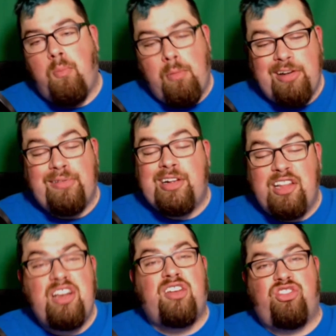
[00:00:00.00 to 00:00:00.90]
It
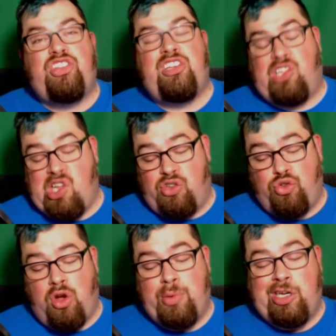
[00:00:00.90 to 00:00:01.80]
really does taste like
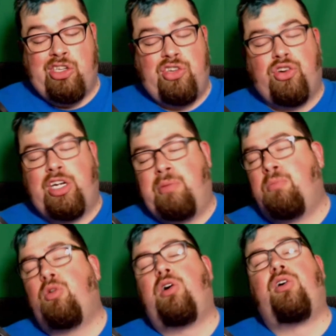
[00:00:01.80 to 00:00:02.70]
strawberries and cream.
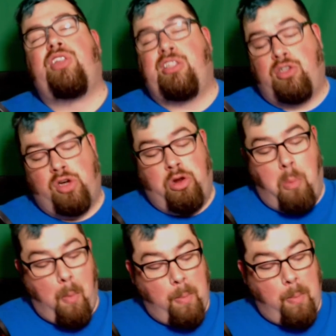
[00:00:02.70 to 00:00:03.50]
Oh, that's good.